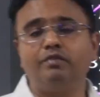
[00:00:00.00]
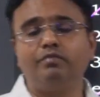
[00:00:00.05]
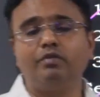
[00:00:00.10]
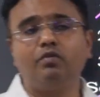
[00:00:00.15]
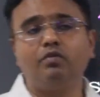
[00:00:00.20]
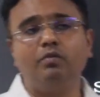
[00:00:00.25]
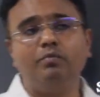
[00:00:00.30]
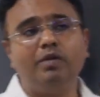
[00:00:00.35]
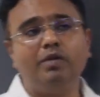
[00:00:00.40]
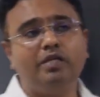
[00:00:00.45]
of the
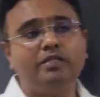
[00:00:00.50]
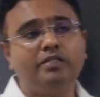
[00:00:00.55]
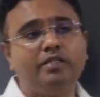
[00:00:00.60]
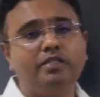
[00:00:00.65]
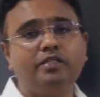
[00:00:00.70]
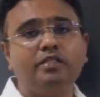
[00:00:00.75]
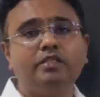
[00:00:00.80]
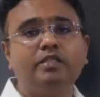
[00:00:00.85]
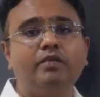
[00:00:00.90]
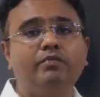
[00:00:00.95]

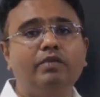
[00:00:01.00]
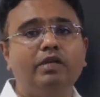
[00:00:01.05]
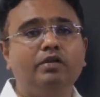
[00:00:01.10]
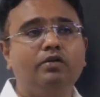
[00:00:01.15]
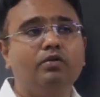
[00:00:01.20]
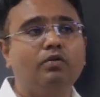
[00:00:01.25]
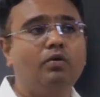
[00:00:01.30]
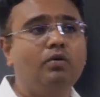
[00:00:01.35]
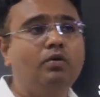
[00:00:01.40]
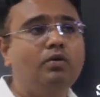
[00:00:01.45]
globalization, they will
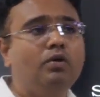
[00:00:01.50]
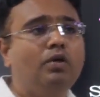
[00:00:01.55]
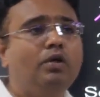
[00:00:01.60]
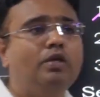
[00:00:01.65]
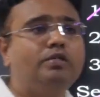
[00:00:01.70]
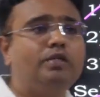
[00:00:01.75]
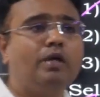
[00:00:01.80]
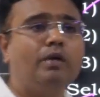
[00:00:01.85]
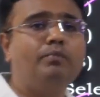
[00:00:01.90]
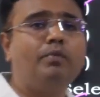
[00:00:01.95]
grow.
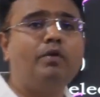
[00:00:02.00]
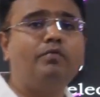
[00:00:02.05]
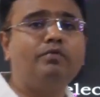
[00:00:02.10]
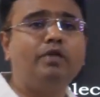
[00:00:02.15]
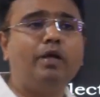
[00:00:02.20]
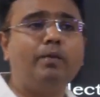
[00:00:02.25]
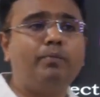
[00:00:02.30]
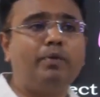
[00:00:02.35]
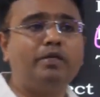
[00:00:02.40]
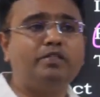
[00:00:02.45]
Some of
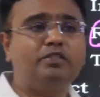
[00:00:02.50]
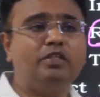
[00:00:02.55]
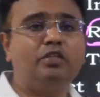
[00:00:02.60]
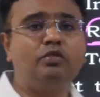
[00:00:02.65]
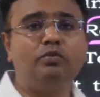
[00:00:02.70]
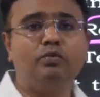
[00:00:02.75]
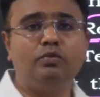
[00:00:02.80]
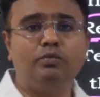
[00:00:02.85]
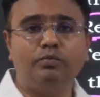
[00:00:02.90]
the persons,